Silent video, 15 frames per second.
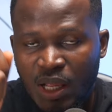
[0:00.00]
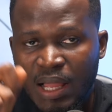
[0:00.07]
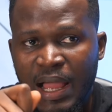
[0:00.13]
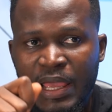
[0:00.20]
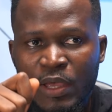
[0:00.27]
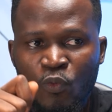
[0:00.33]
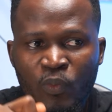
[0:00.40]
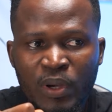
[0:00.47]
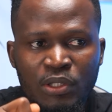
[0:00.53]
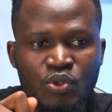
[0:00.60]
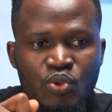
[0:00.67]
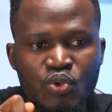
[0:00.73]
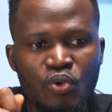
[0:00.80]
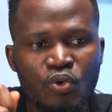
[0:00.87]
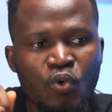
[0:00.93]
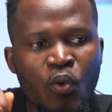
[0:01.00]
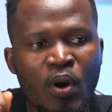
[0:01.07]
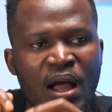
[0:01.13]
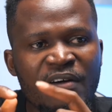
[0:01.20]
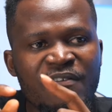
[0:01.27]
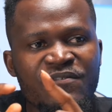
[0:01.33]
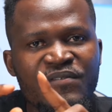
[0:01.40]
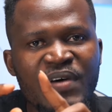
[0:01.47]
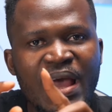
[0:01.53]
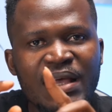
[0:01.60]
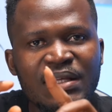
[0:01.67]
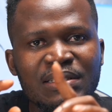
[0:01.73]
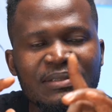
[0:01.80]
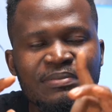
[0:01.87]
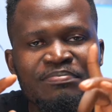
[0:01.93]
I went to go and
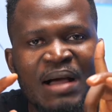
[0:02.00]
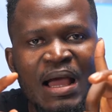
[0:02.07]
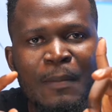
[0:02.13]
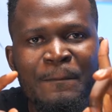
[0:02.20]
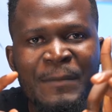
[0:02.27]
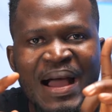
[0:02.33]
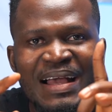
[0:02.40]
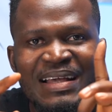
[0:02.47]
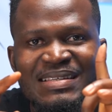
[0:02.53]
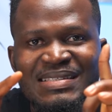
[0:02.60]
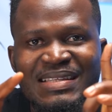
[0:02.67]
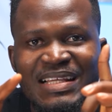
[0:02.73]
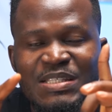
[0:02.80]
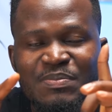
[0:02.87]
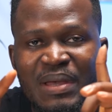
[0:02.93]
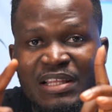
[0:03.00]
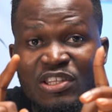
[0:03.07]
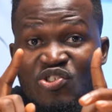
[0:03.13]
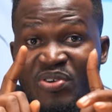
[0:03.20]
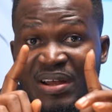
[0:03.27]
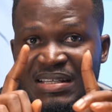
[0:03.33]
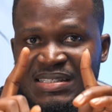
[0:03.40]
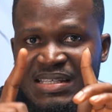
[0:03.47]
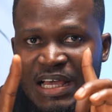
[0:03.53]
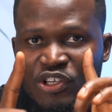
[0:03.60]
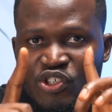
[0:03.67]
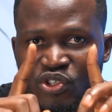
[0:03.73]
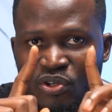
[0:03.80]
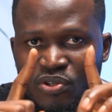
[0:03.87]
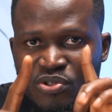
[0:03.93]
find my bank statement
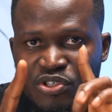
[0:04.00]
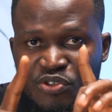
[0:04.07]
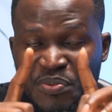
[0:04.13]
transactions,